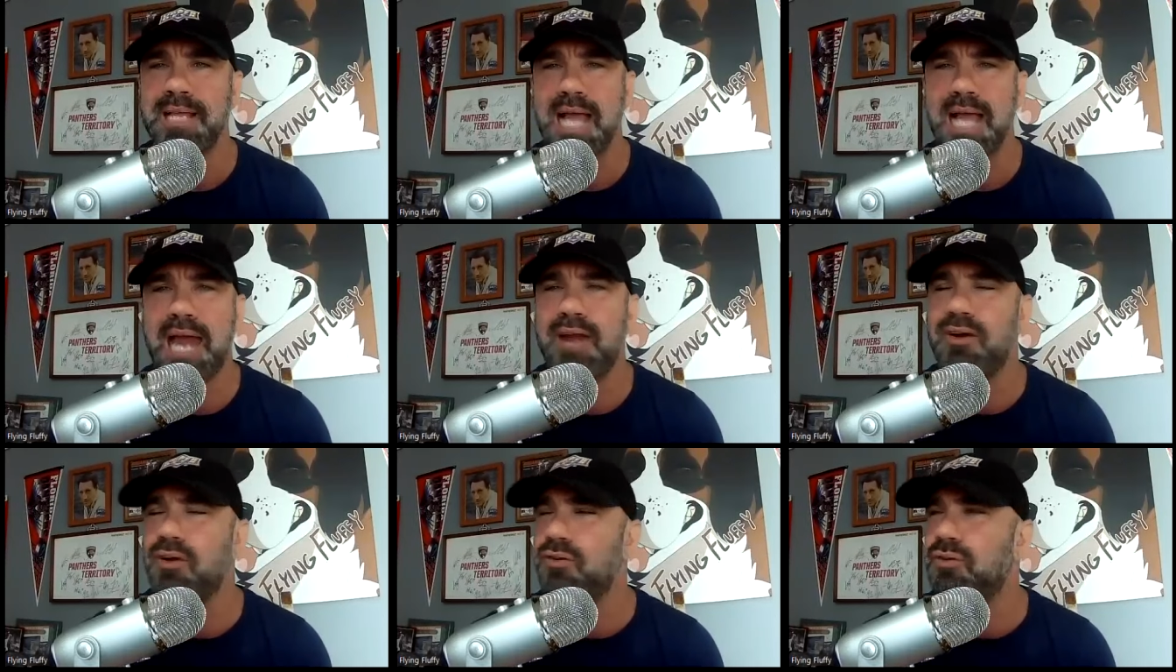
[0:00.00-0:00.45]

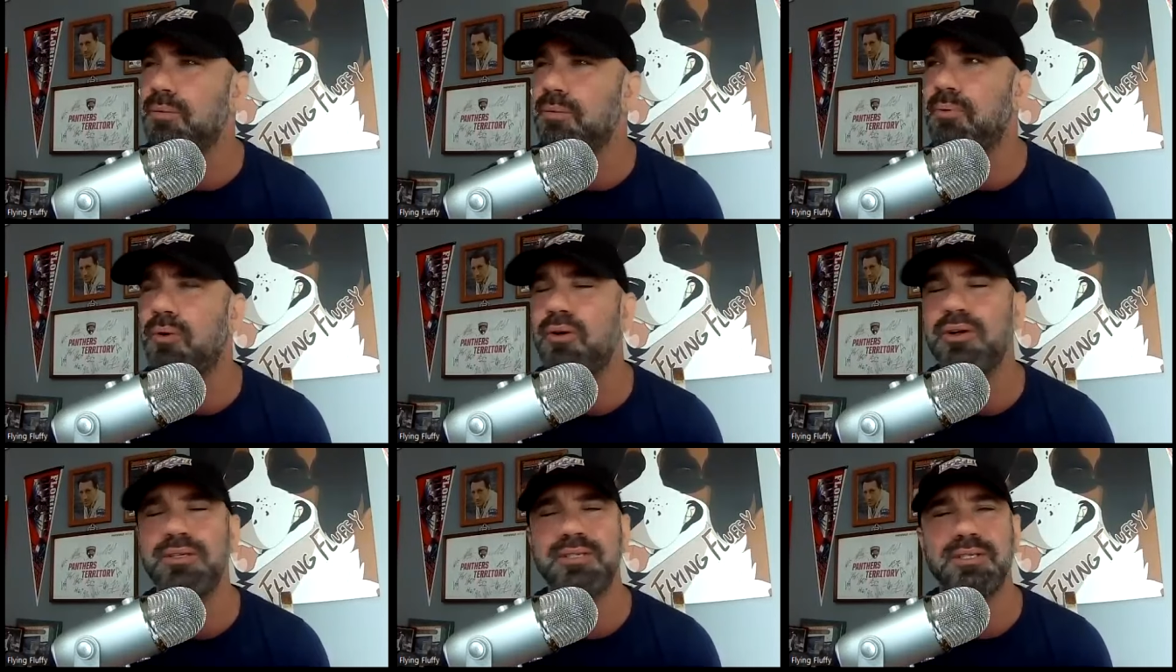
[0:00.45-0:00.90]
I don't know.
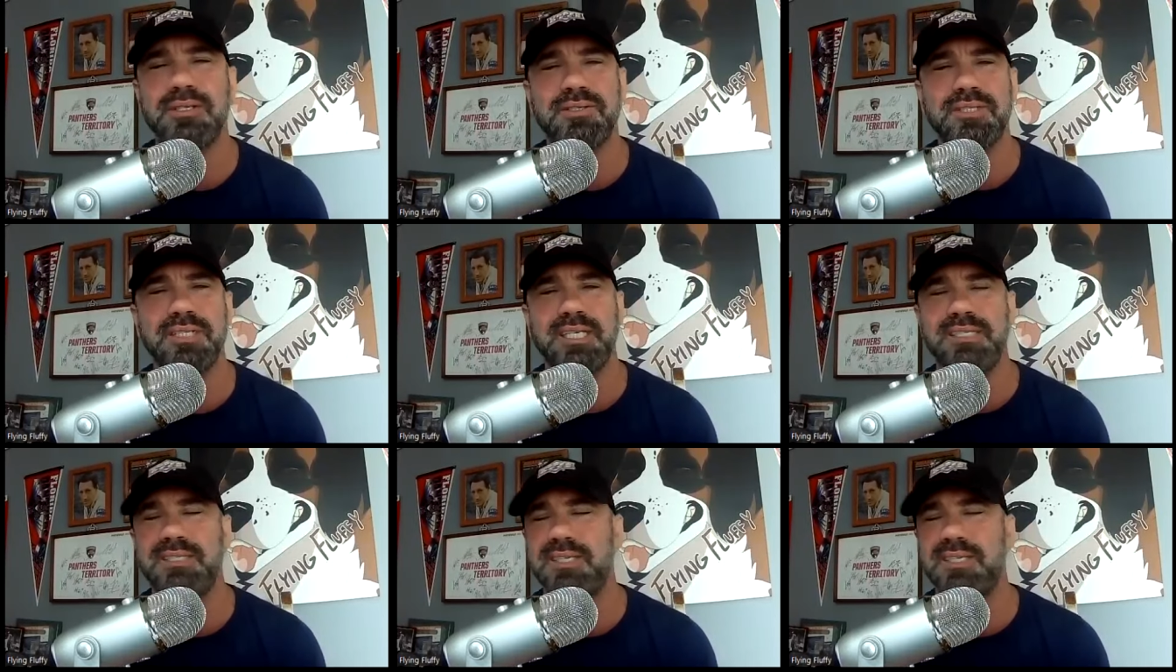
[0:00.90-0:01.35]
DeBoer
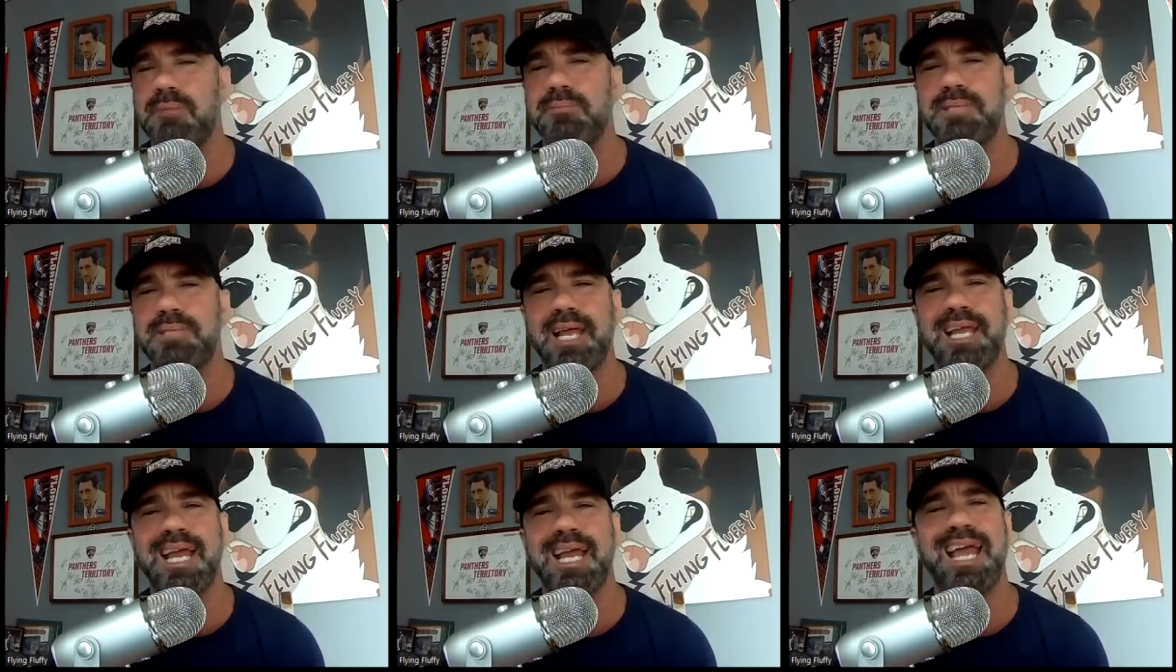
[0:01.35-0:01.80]
just
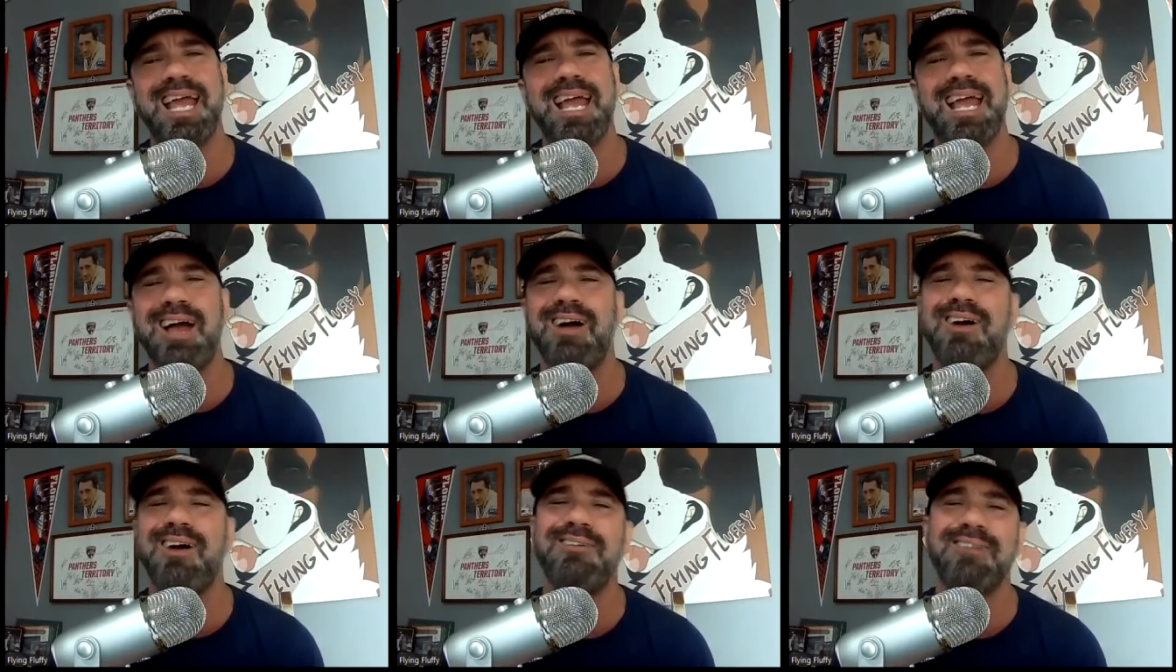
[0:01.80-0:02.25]
seems like
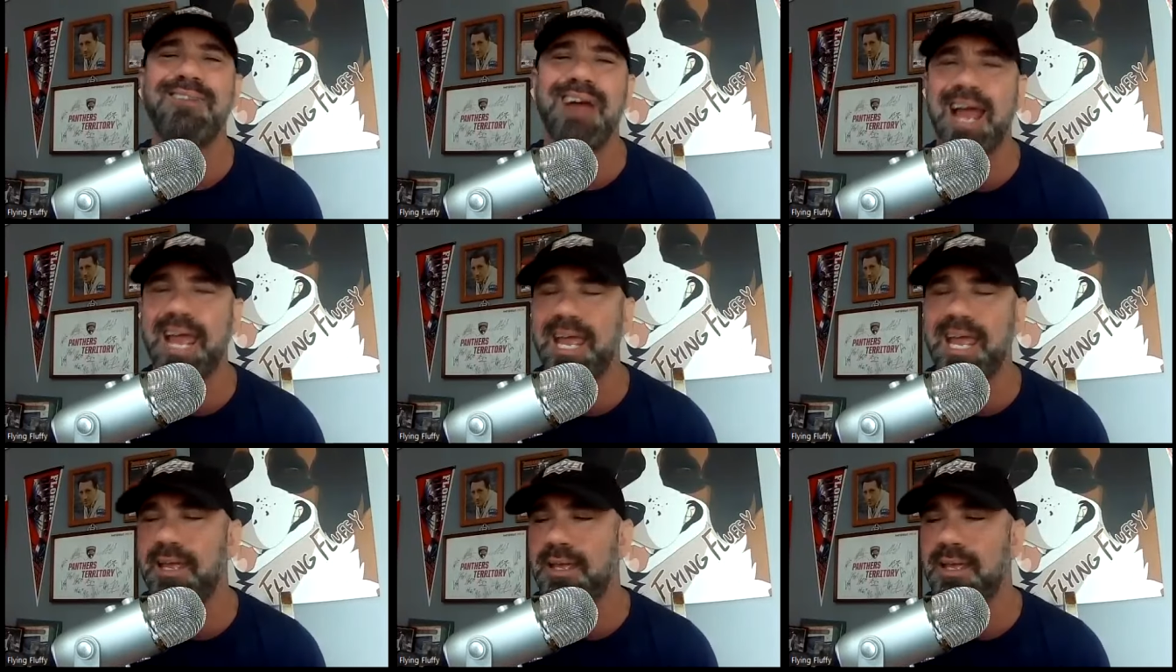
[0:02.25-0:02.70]
all
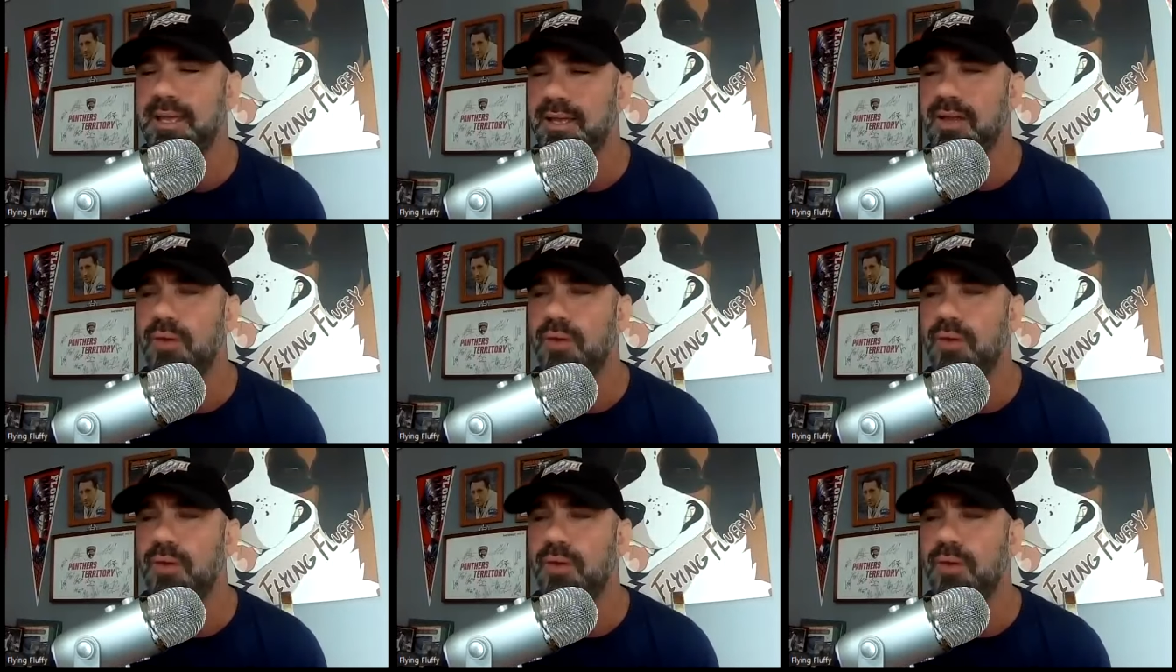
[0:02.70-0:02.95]
right,